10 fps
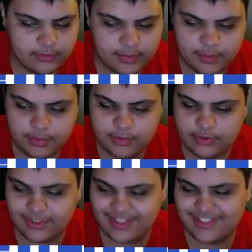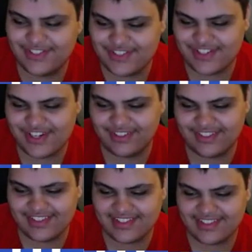people should share
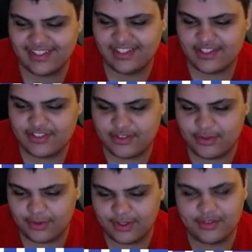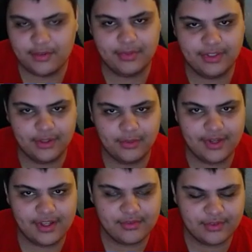this story to Blair
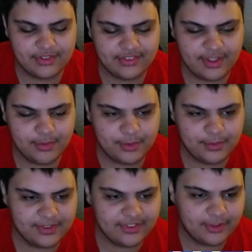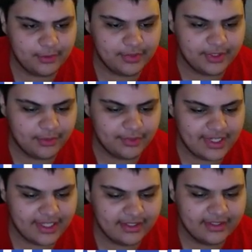White, for example, because I know Blair
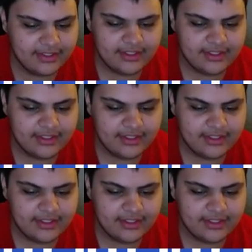White